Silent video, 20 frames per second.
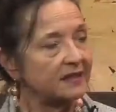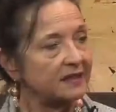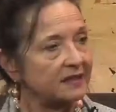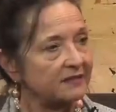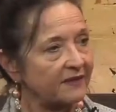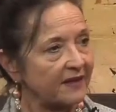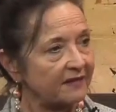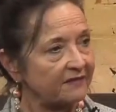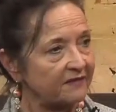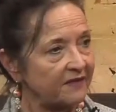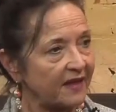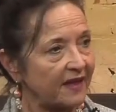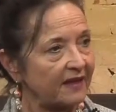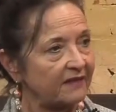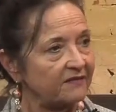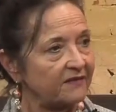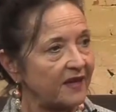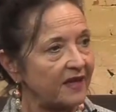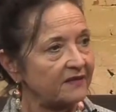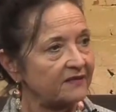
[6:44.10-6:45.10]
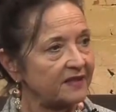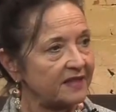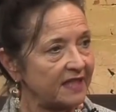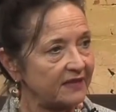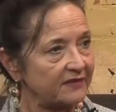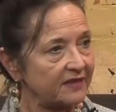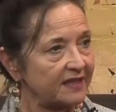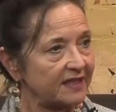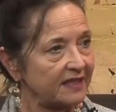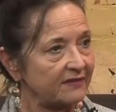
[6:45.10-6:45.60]

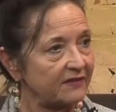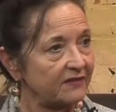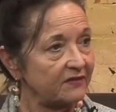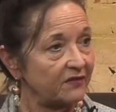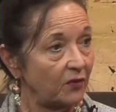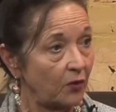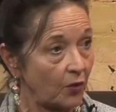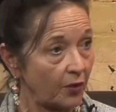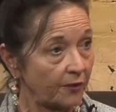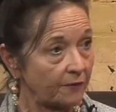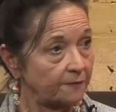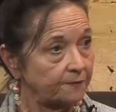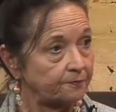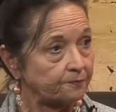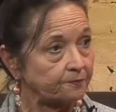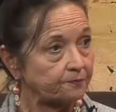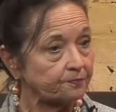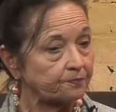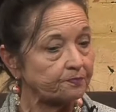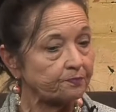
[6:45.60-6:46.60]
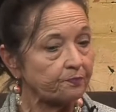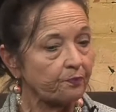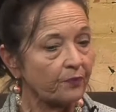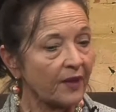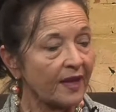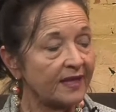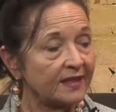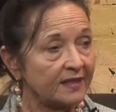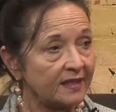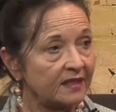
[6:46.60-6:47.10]
655-5774
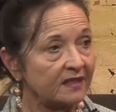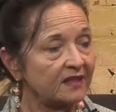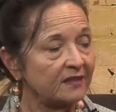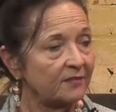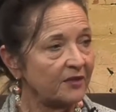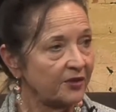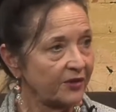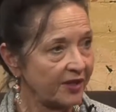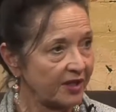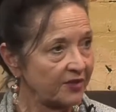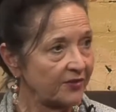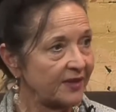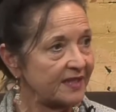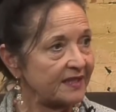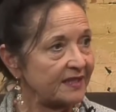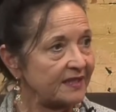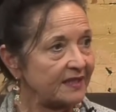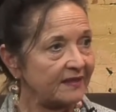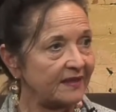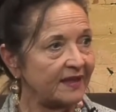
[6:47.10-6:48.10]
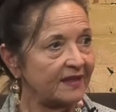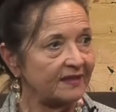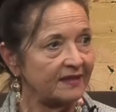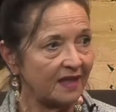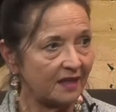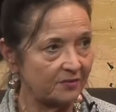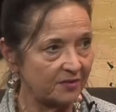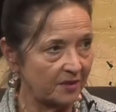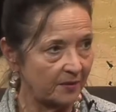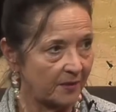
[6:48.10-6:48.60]
and tell them they're interested in the
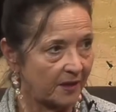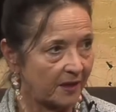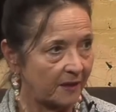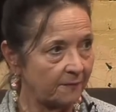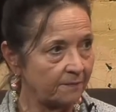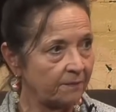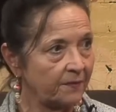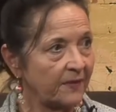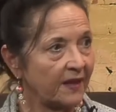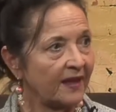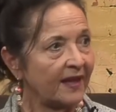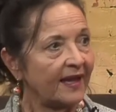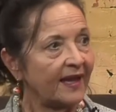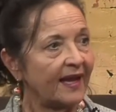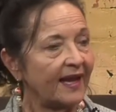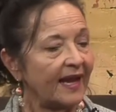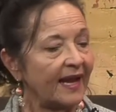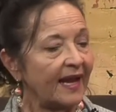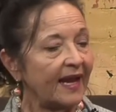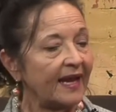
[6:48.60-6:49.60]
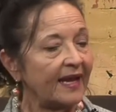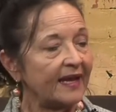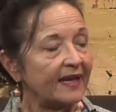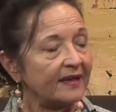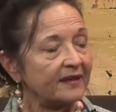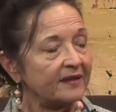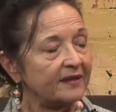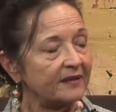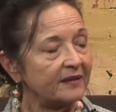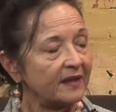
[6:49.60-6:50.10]
Adopt-A-Mom.
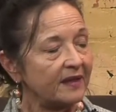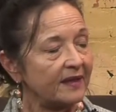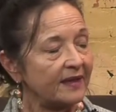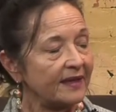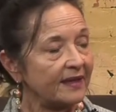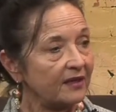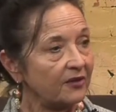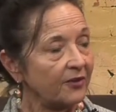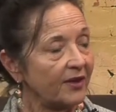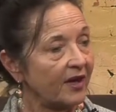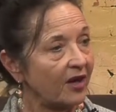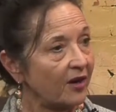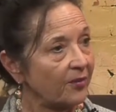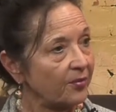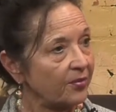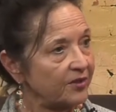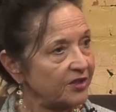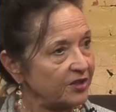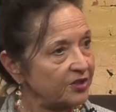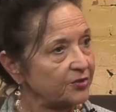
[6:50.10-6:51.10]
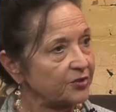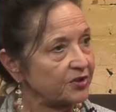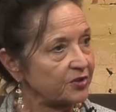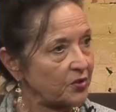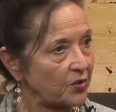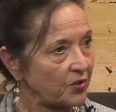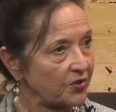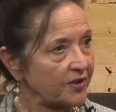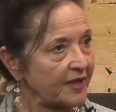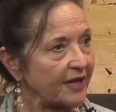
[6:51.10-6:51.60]
And Hillary, our
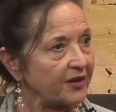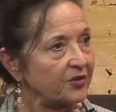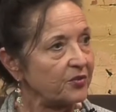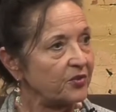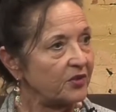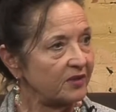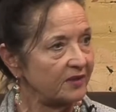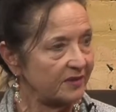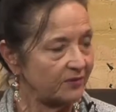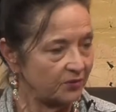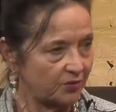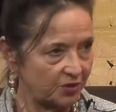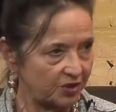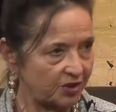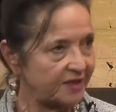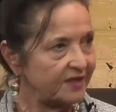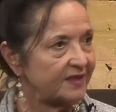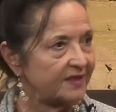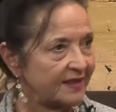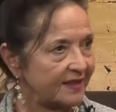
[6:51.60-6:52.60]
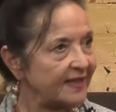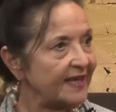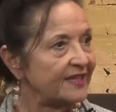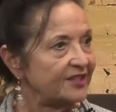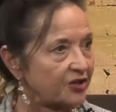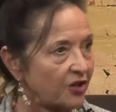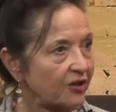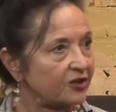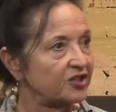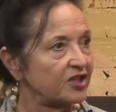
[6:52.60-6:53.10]
children's coordinator, she's in
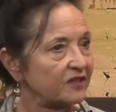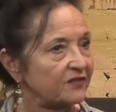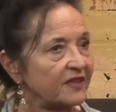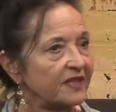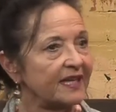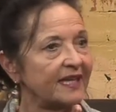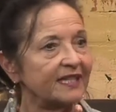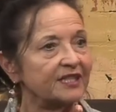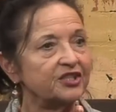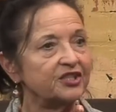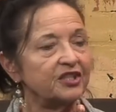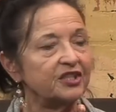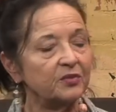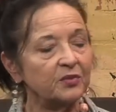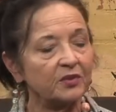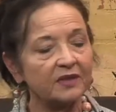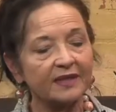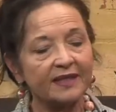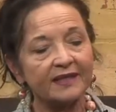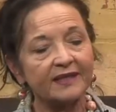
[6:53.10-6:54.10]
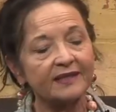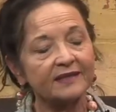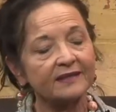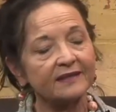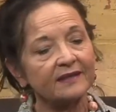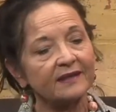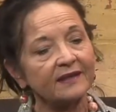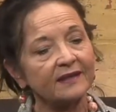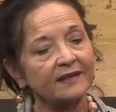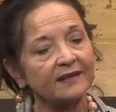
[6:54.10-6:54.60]
charge of it, and she will get
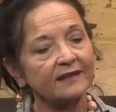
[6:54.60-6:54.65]
it